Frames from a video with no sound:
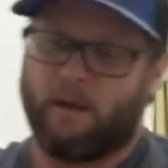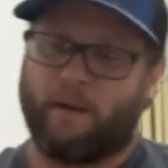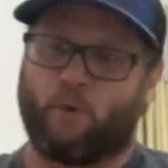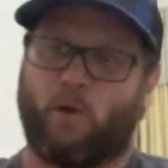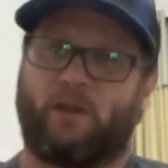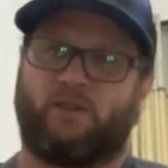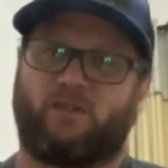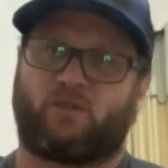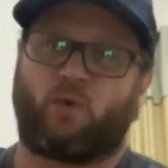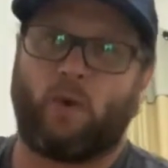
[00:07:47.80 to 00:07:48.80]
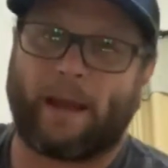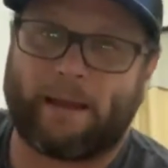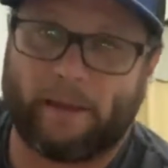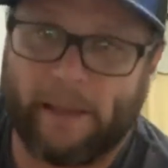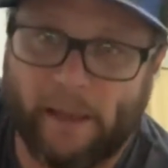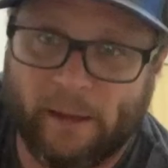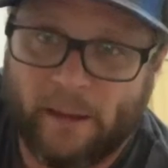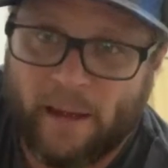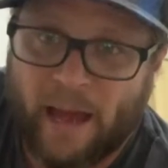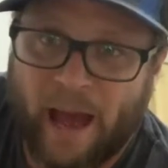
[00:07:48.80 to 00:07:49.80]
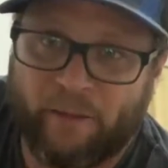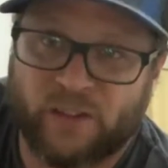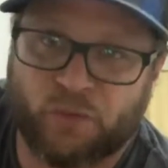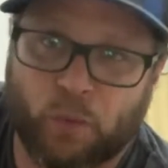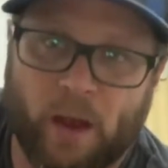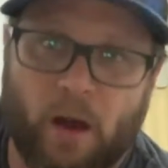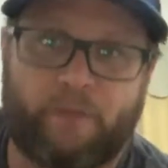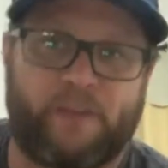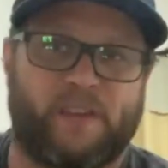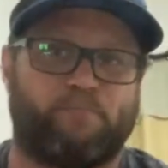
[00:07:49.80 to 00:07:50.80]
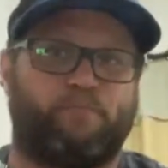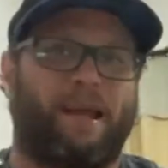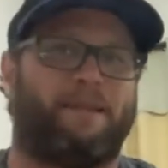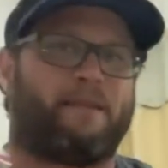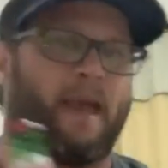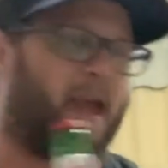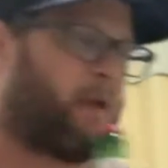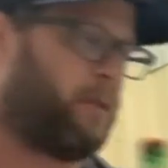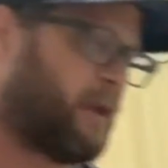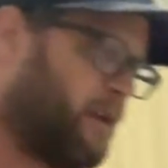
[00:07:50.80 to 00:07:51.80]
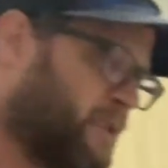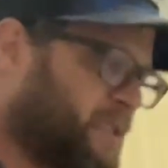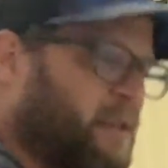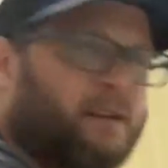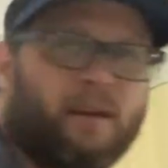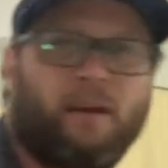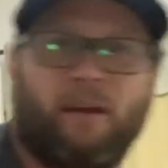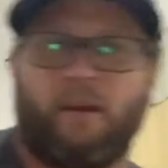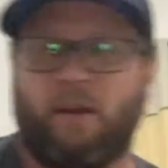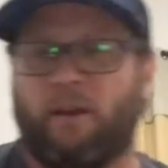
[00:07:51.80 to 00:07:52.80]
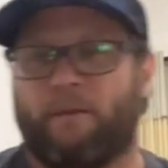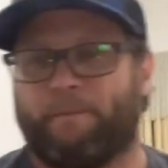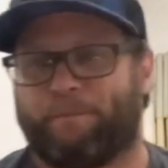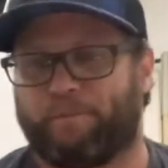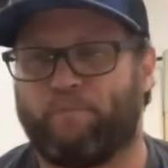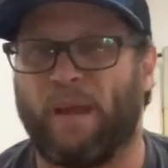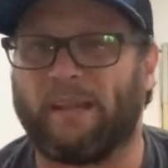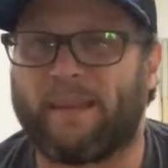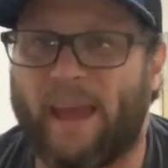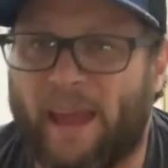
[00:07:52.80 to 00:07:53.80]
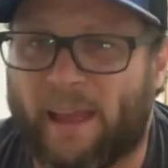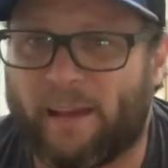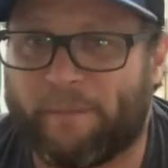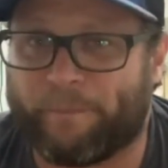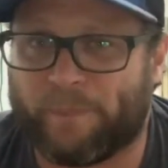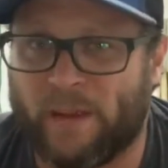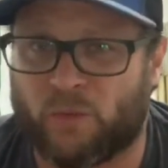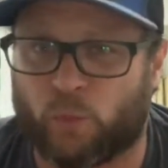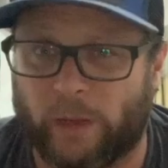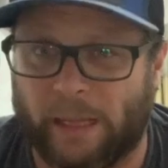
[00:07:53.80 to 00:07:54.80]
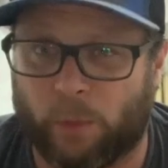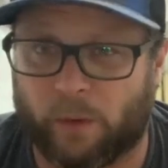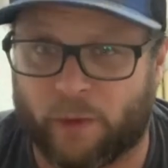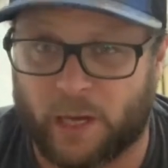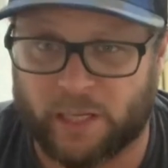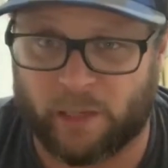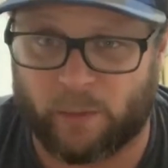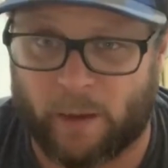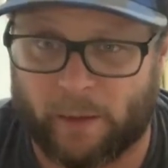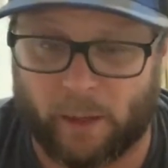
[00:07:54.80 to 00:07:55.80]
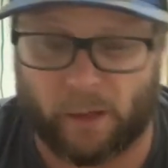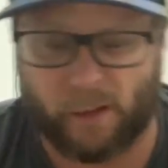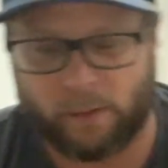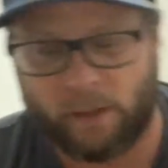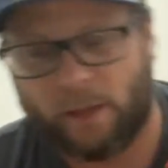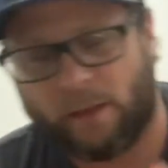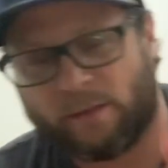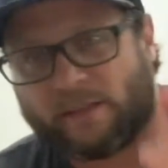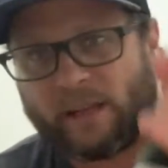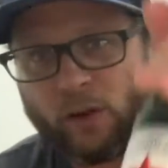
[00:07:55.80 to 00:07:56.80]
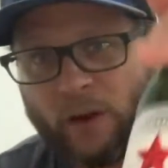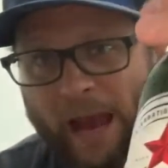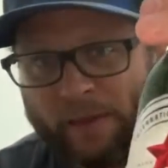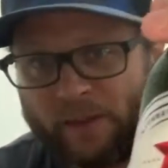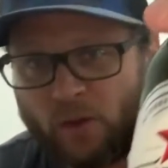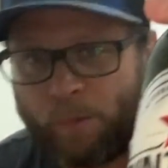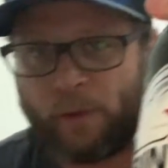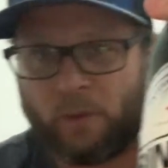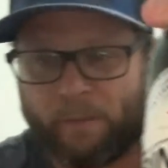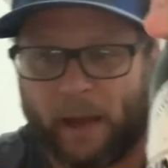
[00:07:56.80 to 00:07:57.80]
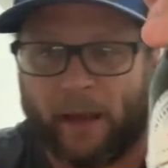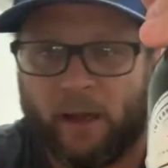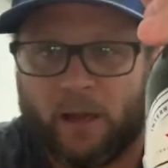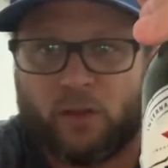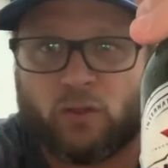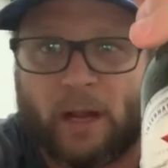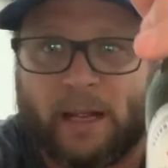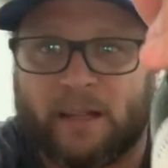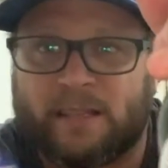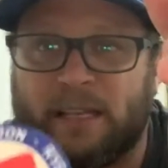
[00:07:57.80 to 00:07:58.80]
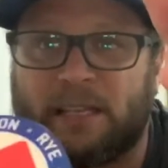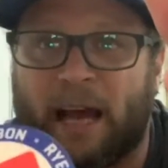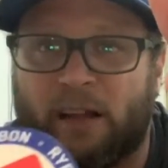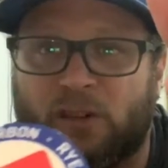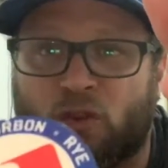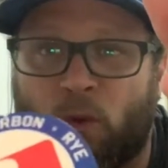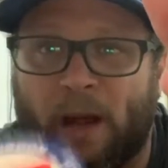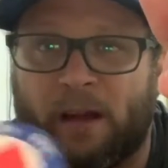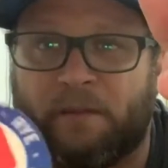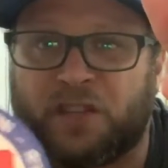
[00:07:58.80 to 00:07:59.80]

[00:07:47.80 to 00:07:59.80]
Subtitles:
am going to just quickly have a swig off of this Bintang because Bintang is really refreshing around here. Just gonna crack this open with my Trenny and C challenge coin. I've